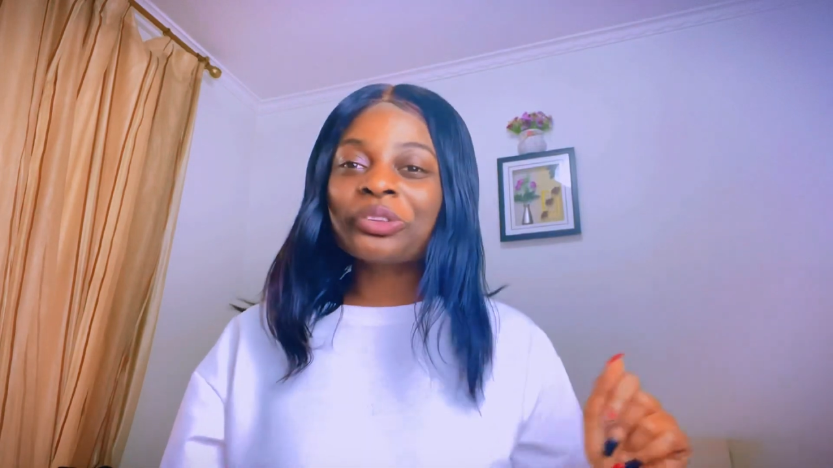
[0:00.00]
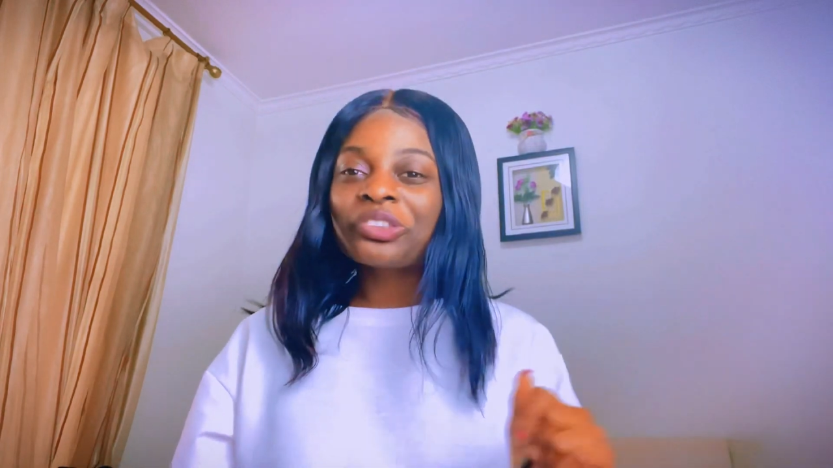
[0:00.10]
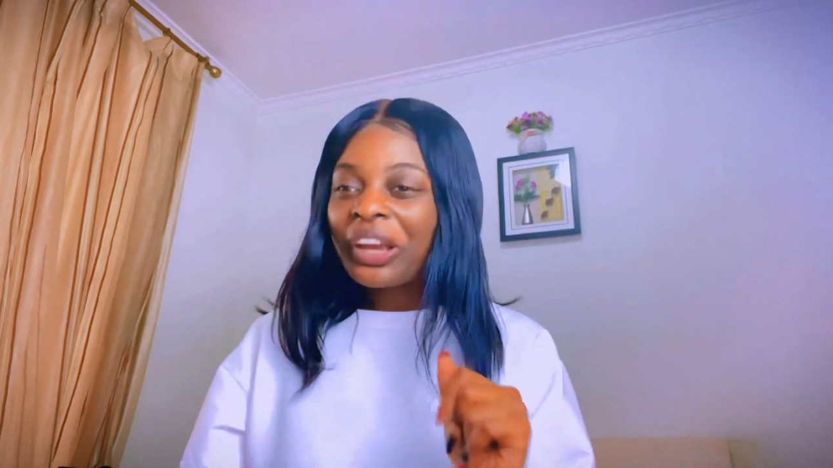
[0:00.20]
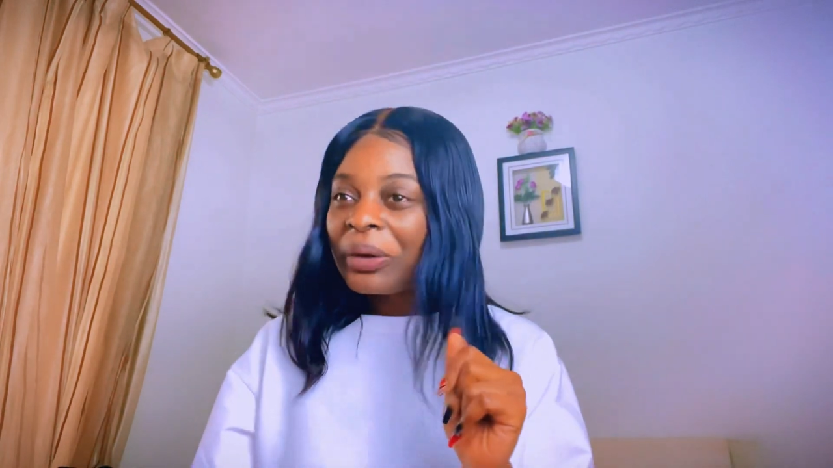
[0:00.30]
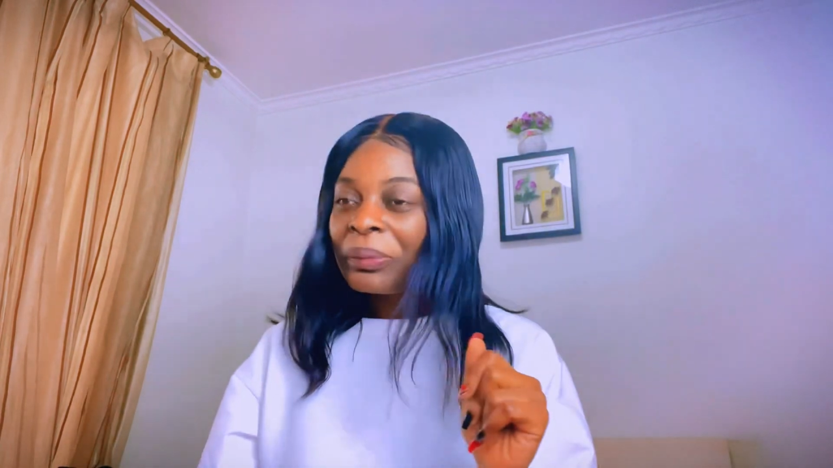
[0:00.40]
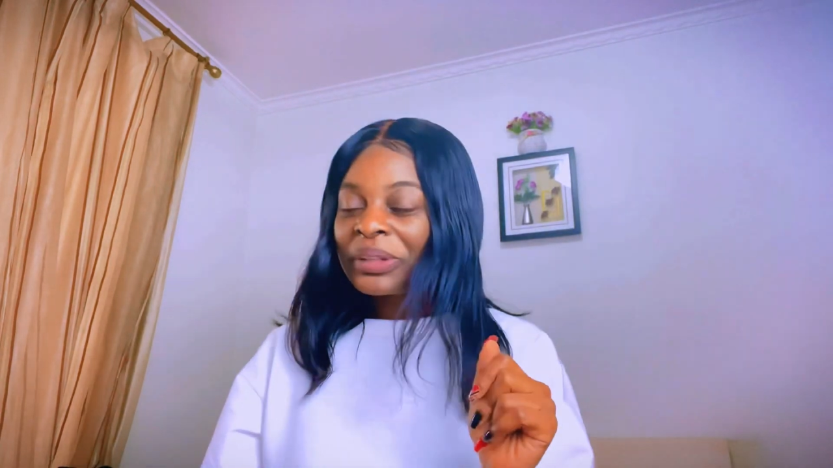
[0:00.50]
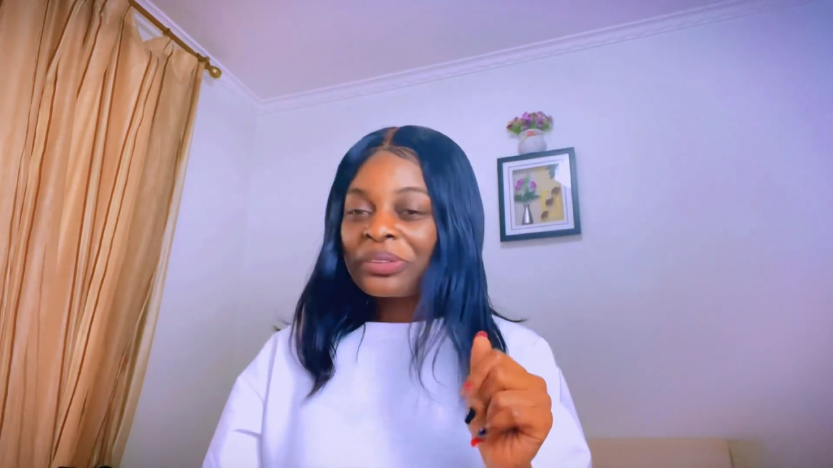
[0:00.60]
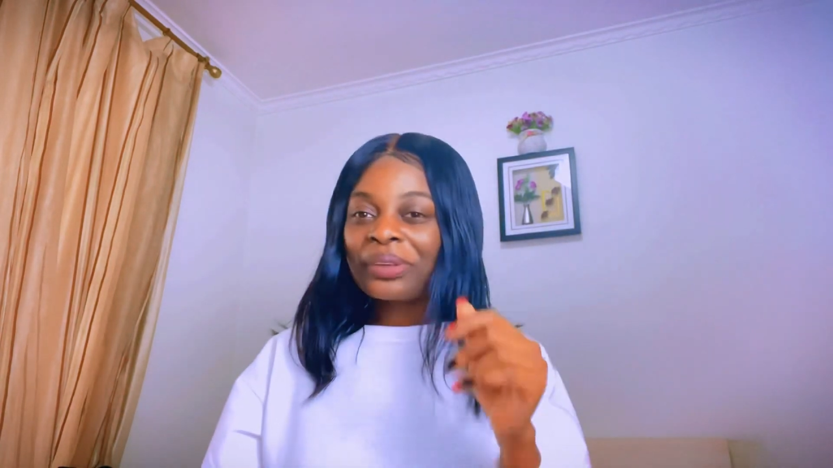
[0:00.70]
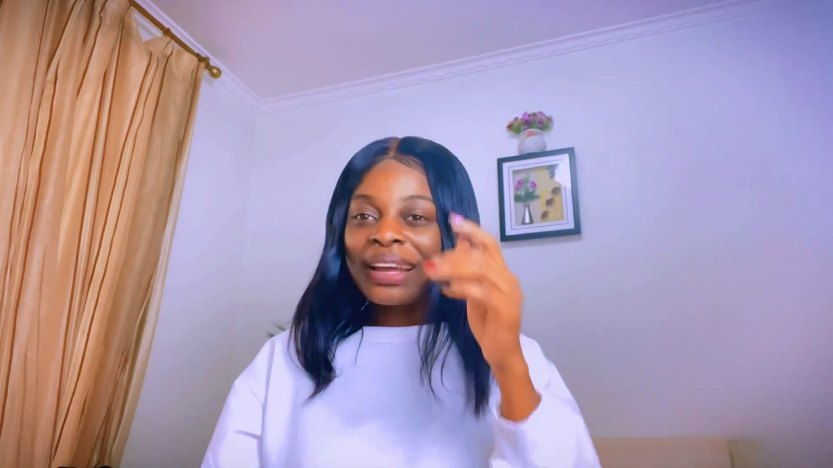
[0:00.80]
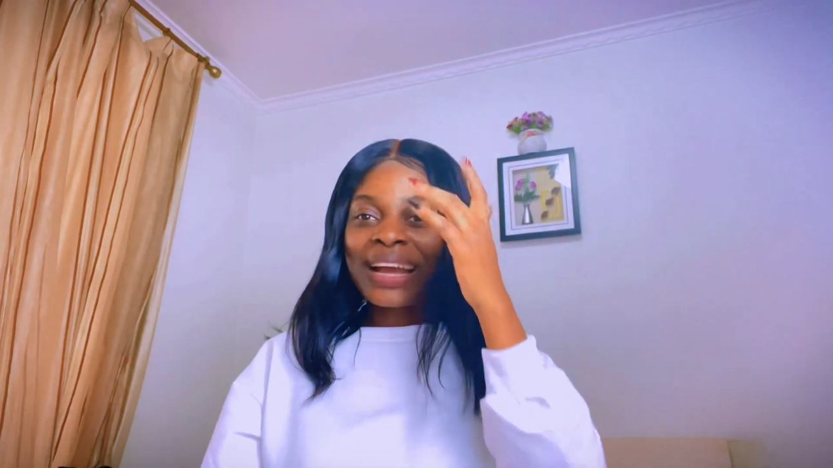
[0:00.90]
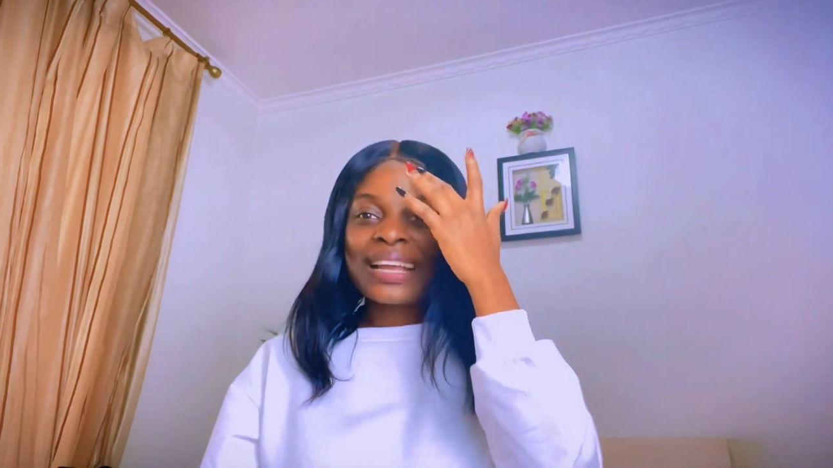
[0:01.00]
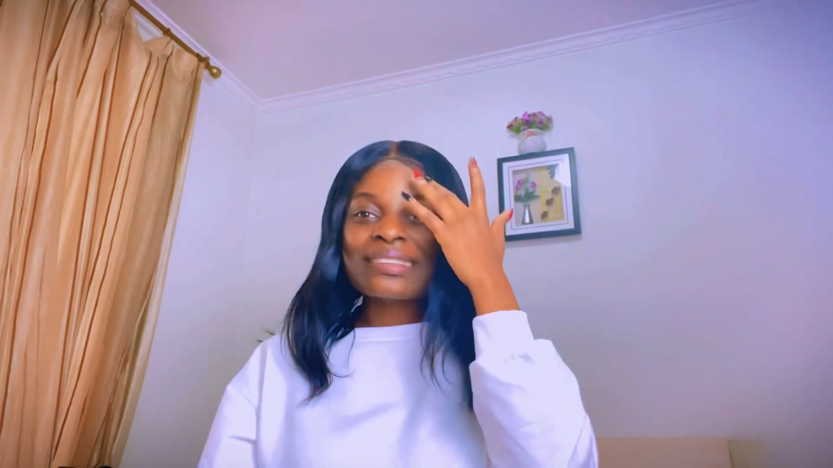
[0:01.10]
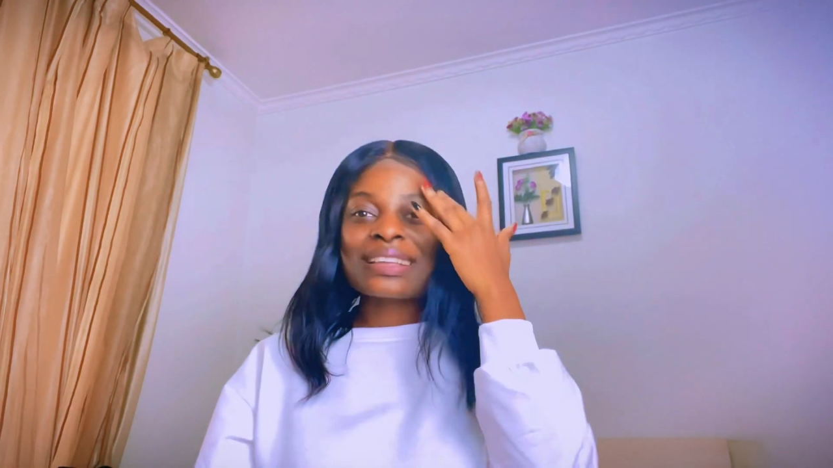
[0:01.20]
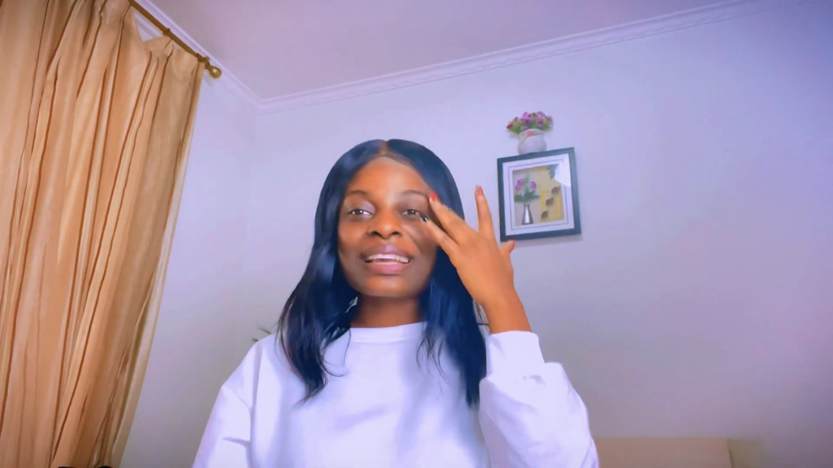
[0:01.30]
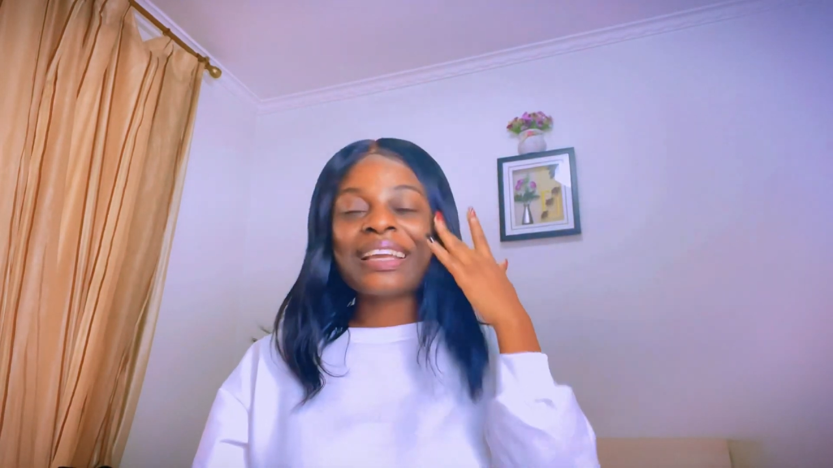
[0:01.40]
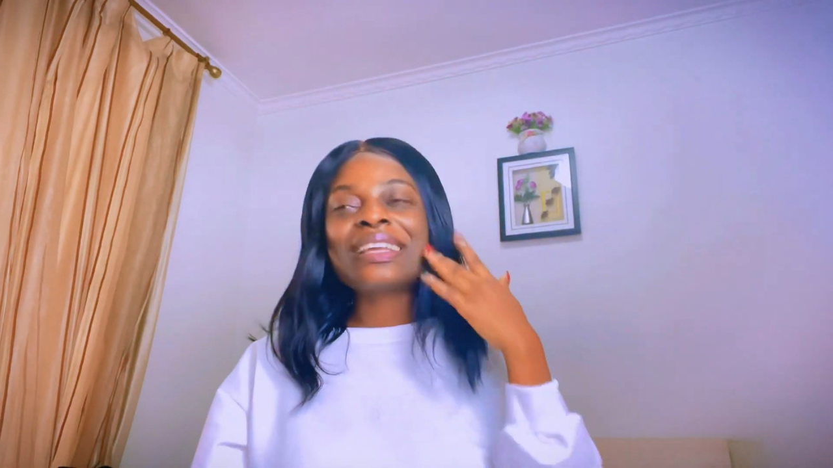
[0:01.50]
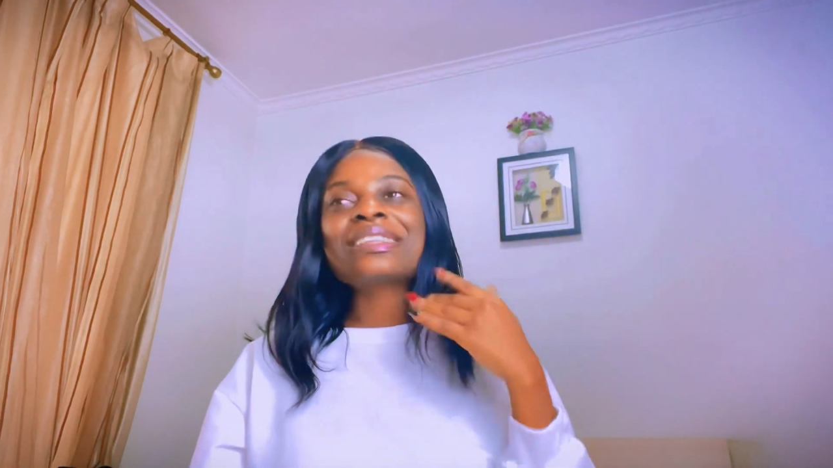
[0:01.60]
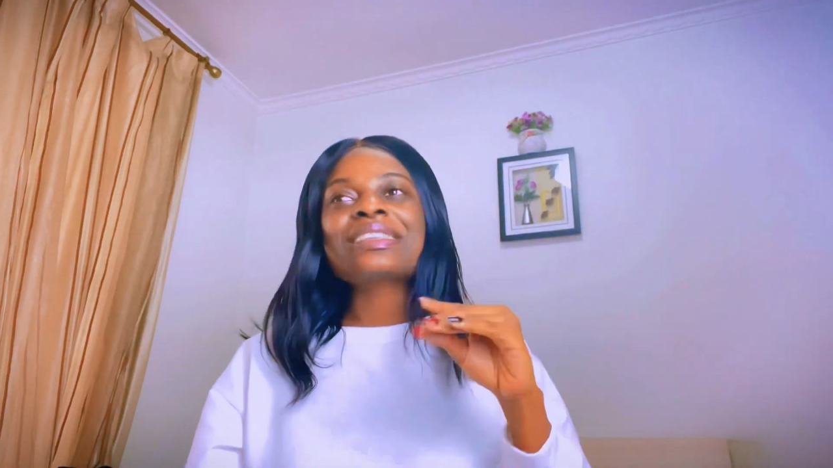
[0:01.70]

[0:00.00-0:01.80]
sharing with you guys is,